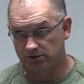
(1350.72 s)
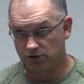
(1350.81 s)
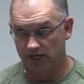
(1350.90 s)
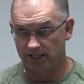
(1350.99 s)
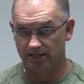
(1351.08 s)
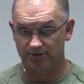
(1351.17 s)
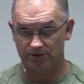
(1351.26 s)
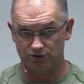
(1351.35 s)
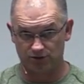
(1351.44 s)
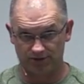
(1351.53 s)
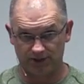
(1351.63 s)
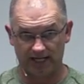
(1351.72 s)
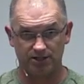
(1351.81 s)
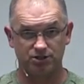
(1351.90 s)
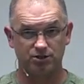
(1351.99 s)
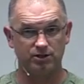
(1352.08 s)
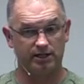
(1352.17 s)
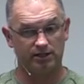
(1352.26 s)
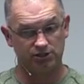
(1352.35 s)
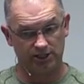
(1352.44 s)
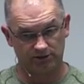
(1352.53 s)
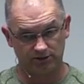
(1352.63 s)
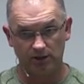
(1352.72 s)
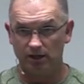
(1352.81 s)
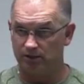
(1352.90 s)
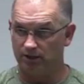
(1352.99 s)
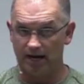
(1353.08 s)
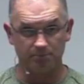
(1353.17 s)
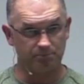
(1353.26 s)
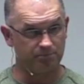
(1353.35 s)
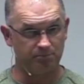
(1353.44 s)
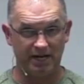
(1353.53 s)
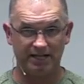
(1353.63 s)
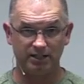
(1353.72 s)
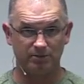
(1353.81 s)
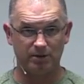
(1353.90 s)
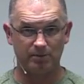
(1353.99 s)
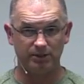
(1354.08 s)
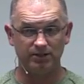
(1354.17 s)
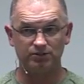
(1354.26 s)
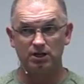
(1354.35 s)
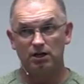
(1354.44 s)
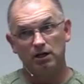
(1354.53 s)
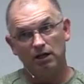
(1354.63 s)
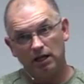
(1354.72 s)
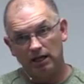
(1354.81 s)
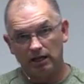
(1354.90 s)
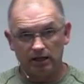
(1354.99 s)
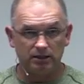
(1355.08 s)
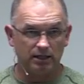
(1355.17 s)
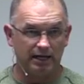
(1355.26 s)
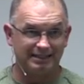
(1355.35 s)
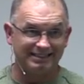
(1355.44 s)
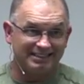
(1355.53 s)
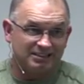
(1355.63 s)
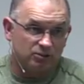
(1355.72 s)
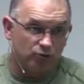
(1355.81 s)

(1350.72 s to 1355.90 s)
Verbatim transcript: tried to give a soft answer and a gentle, not bending in my beliefs. I think that's the